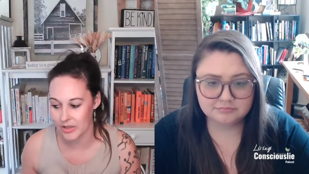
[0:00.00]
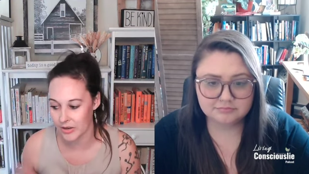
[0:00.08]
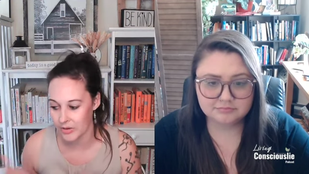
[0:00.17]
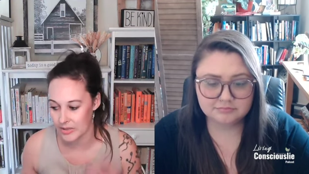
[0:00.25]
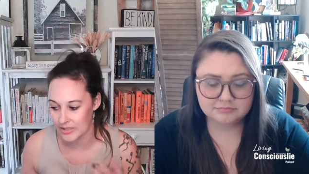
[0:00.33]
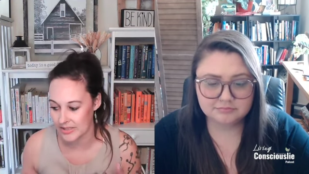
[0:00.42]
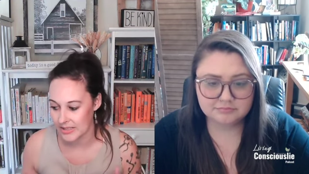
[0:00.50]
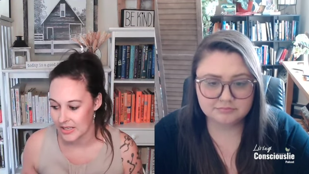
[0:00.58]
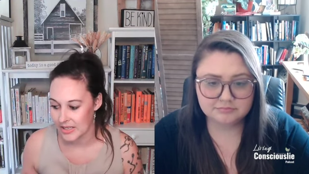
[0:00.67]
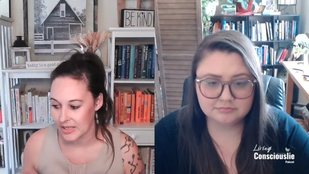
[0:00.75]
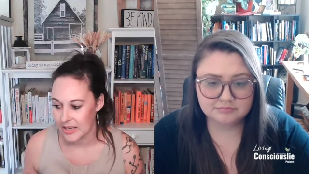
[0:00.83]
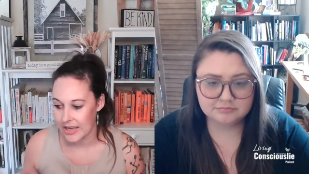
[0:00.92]
Speaker 1: ago. It's
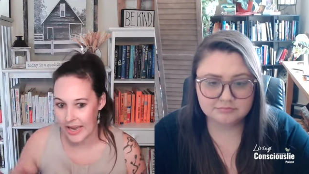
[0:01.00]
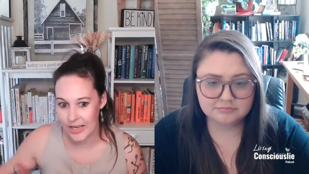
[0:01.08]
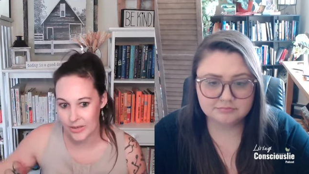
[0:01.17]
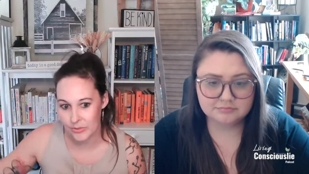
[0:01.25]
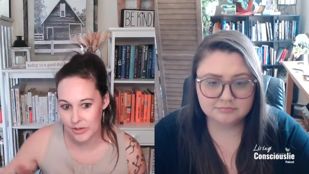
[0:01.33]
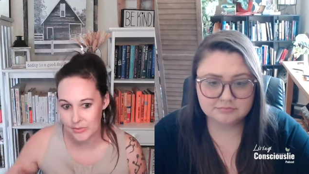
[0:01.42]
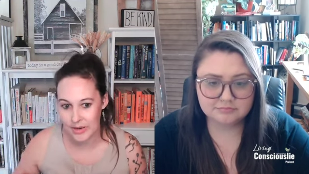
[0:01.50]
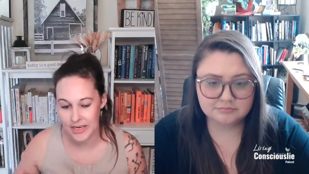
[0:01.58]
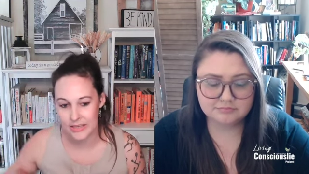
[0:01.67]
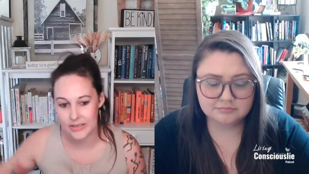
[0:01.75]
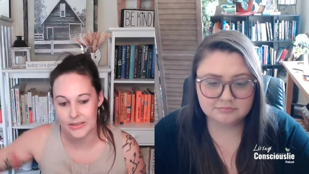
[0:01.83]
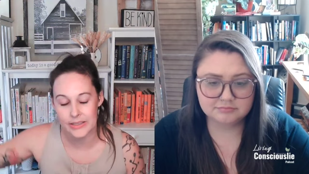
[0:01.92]
how do I
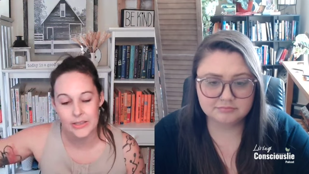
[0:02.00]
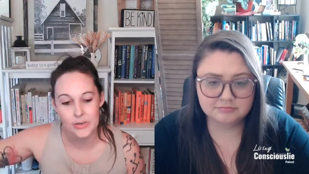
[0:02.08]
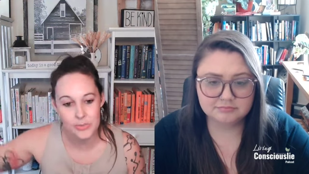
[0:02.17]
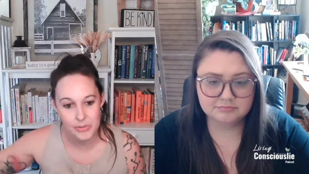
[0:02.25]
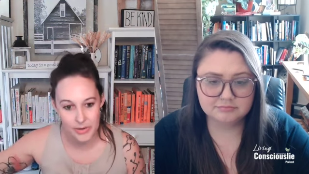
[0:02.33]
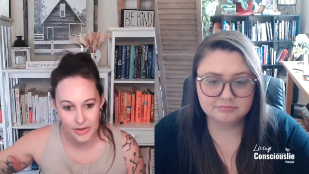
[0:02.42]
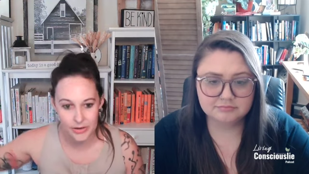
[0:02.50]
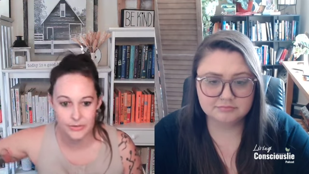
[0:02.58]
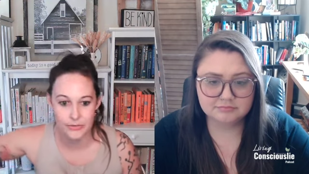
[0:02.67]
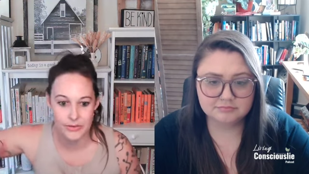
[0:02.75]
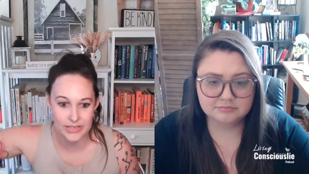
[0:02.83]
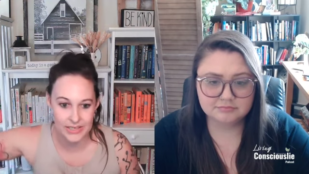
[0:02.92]
make it a little bit better
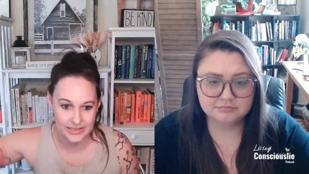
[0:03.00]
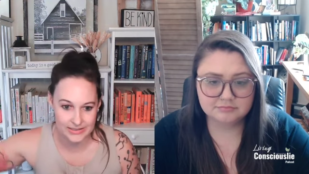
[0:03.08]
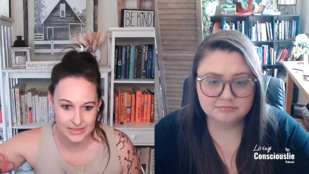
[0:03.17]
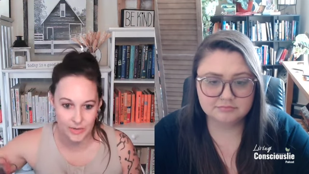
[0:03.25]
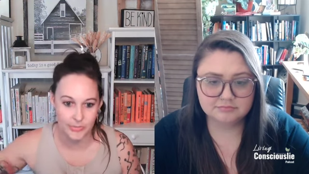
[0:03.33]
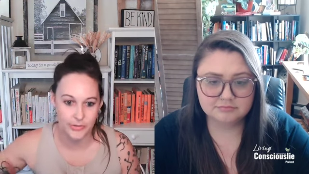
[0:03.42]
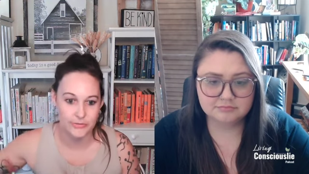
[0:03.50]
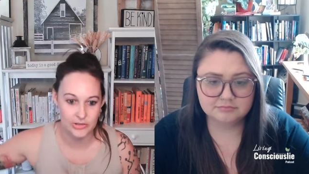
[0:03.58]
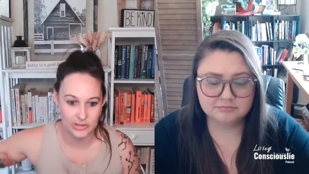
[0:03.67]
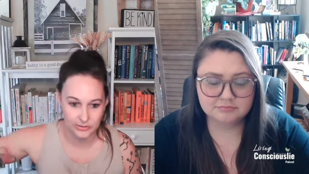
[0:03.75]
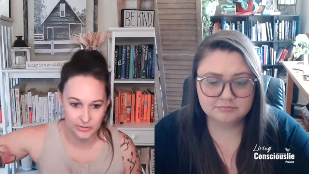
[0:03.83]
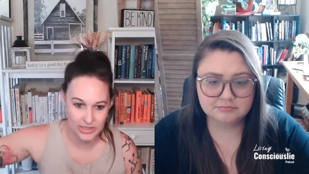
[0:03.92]
for the next couple of
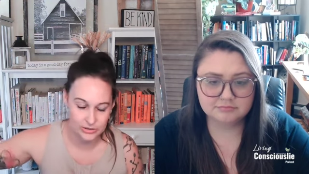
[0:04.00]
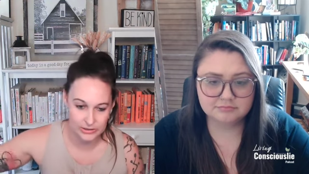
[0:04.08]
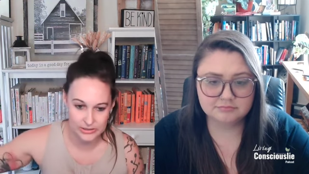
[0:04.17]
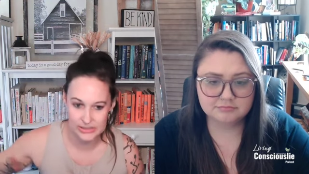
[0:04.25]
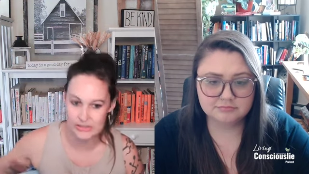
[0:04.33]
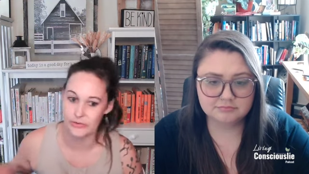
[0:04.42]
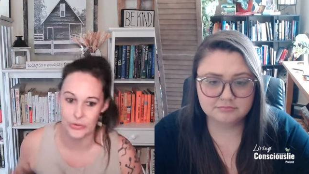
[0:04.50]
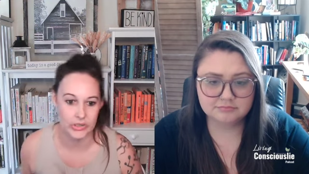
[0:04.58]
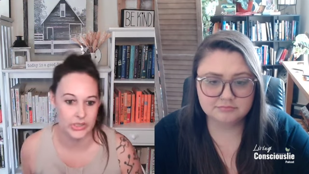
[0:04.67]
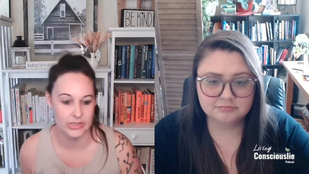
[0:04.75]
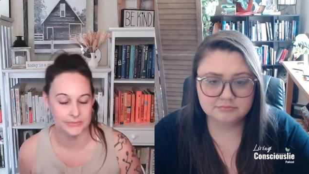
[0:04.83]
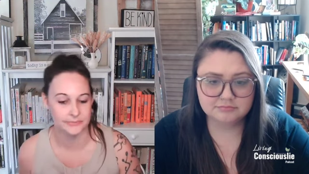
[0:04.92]
generations
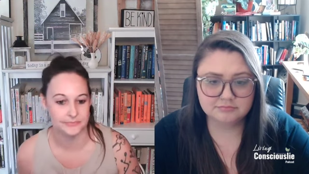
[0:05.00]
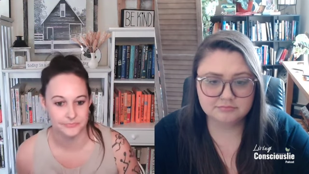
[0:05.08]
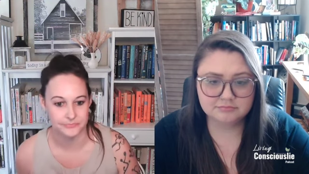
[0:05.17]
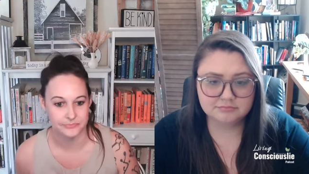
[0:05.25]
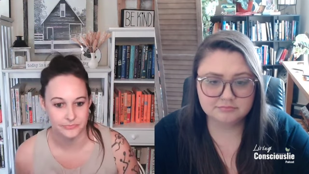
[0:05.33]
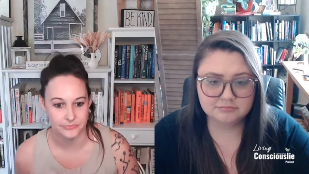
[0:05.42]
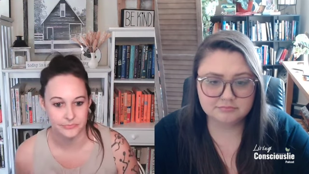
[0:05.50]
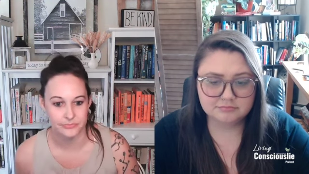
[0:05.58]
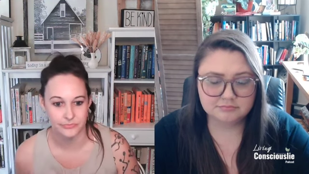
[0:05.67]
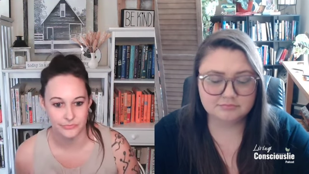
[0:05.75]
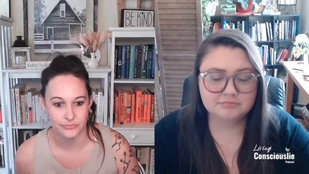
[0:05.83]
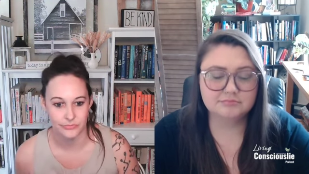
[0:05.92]
forward?
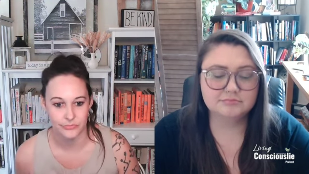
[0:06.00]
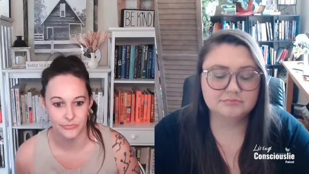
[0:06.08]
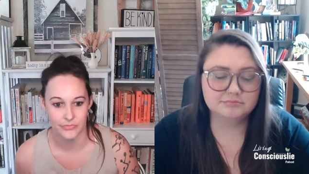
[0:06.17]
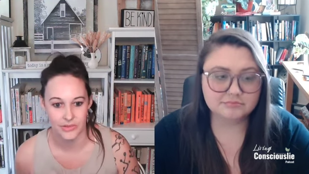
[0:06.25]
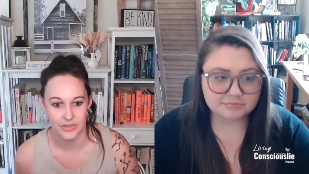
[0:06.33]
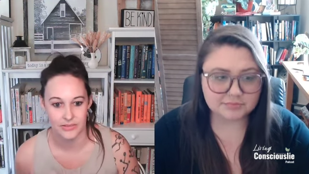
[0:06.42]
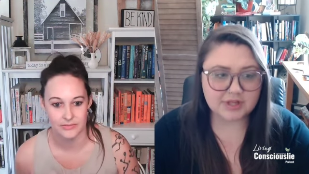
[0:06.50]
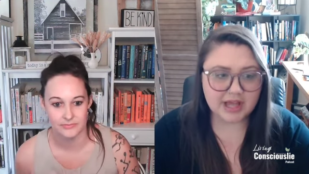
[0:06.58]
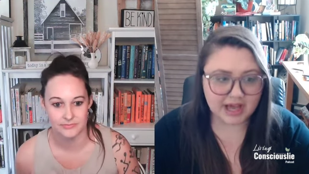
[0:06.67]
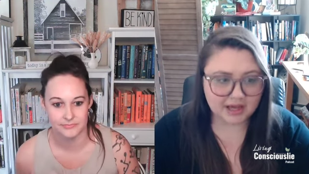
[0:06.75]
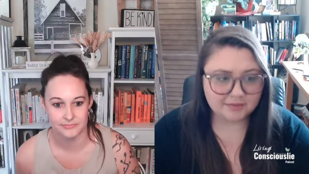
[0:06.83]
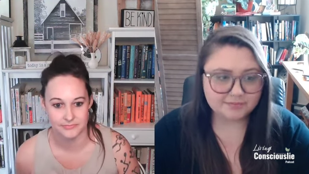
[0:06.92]
Speaker 2: Mm,
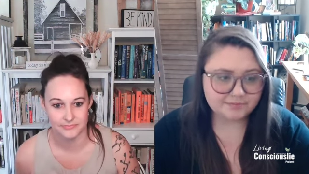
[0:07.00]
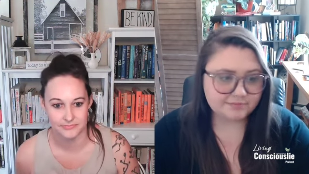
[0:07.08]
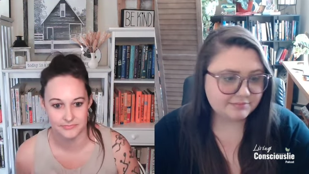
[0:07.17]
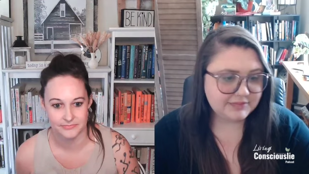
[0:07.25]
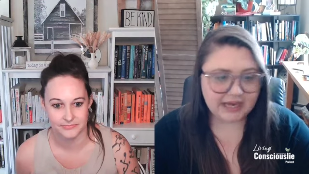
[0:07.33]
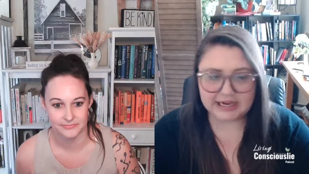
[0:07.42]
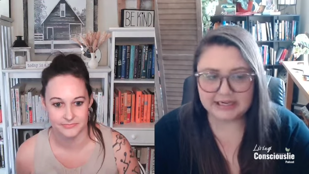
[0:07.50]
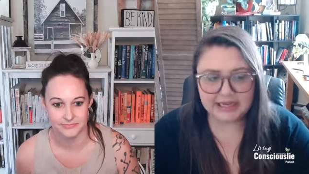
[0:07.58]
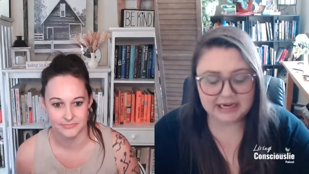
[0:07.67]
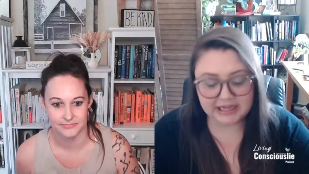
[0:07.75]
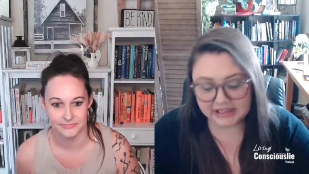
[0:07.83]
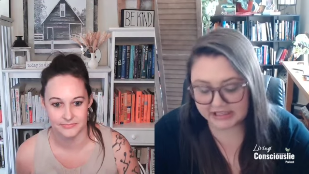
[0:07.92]
yeah. Yeah.
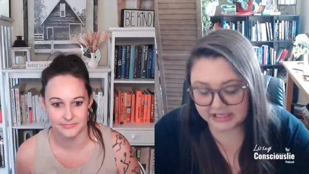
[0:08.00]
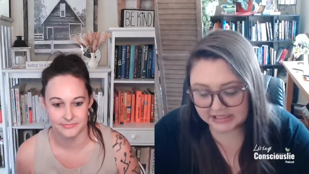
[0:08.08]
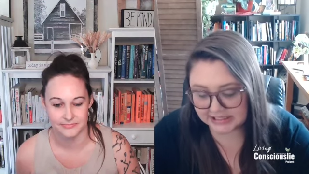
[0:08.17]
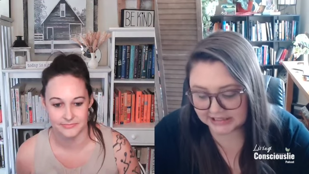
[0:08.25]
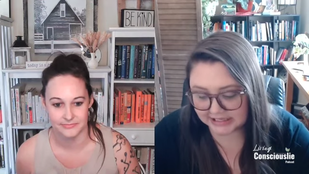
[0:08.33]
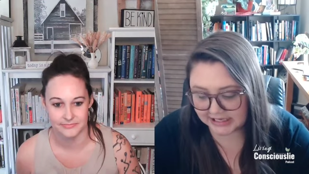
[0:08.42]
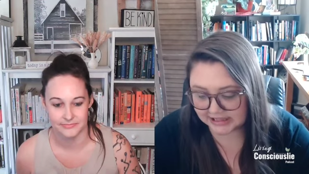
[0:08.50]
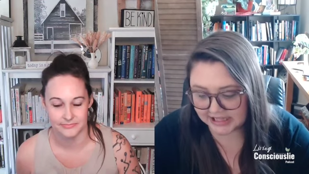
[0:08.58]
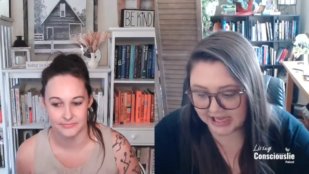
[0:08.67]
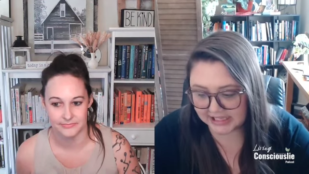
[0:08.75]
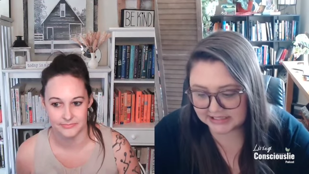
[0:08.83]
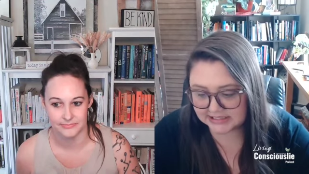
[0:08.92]
And I think that like,
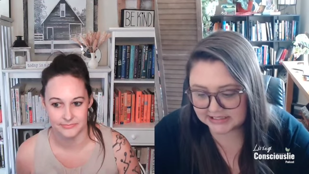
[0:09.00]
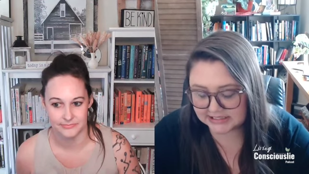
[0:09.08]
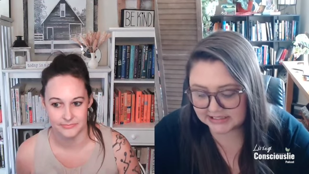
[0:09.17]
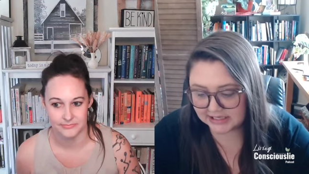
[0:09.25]
that's,